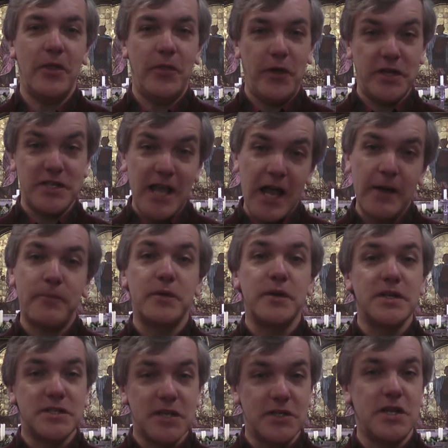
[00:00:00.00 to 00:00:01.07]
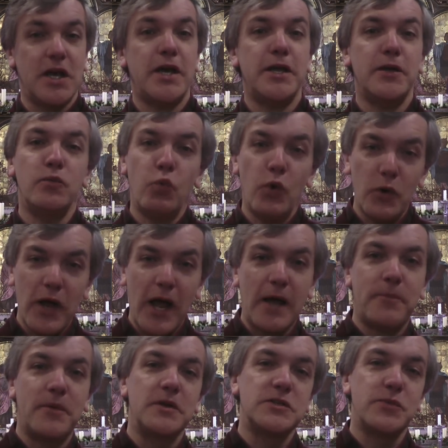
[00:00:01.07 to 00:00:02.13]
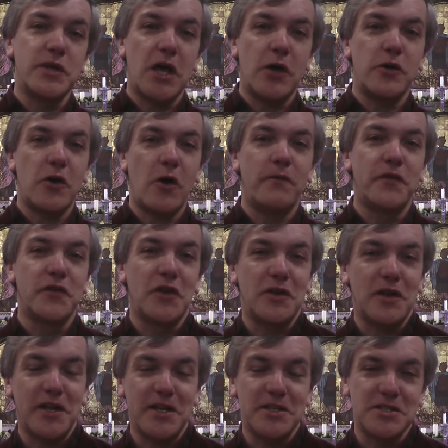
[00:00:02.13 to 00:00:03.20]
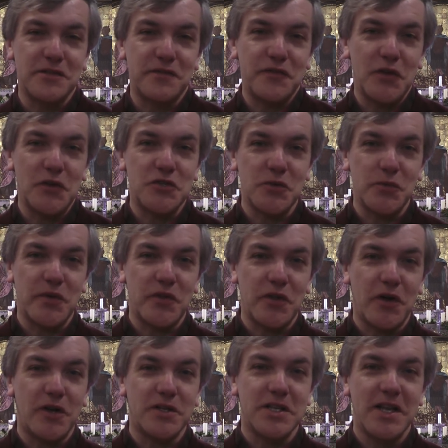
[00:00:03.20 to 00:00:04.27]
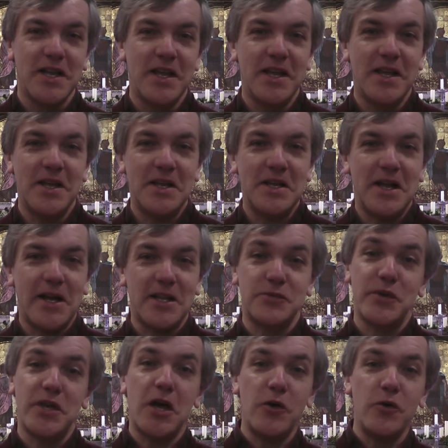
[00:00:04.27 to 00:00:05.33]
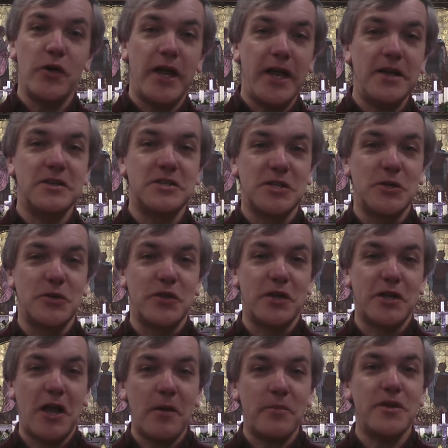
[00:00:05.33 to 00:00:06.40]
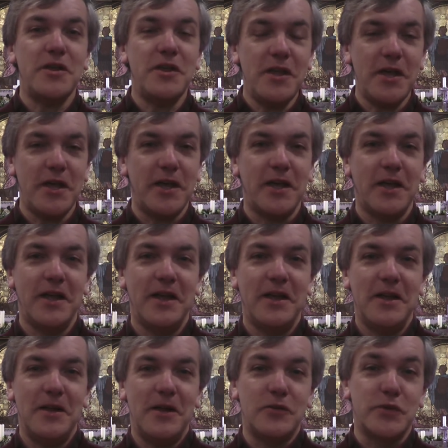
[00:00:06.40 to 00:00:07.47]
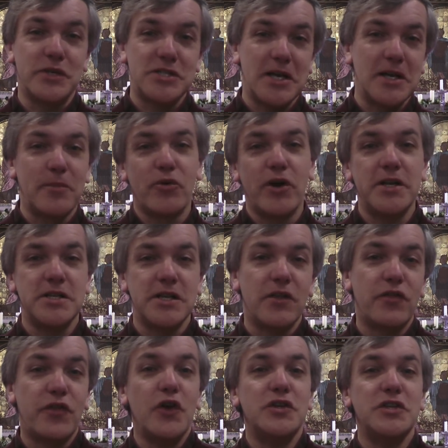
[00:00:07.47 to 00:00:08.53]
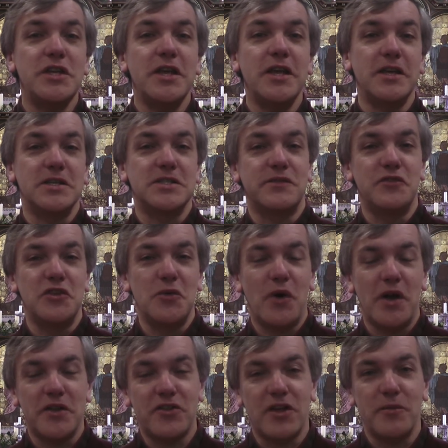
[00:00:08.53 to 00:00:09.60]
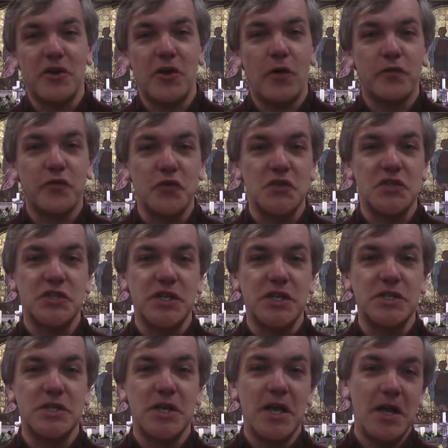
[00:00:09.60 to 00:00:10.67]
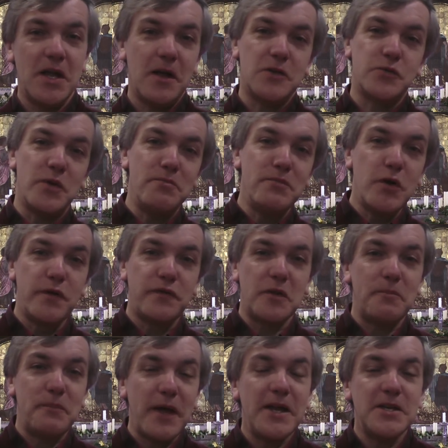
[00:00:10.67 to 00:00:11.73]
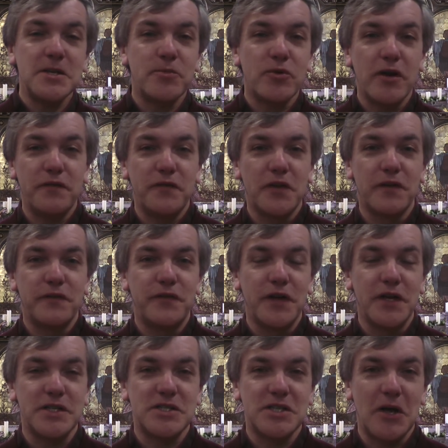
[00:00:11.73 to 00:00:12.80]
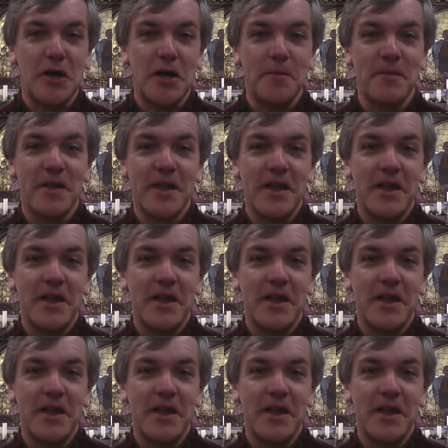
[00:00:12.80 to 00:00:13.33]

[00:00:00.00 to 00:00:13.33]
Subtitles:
that is happening today and will happen as we go confidently into the future with God. And as we go into the coming year, as we're celebrating 30 years of New Wine Summer Conferences, as we move to Peterborough for the first time,